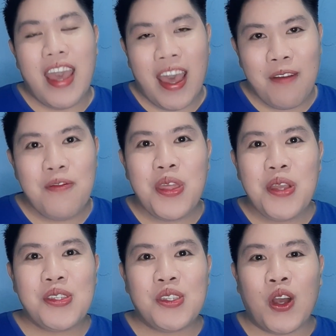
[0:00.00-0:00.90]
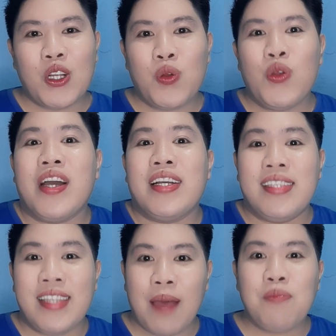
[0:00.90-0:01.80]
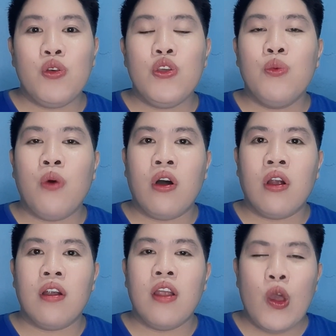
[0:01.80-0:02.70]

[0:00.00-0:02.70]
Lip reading: Everything starts when you accept who you are,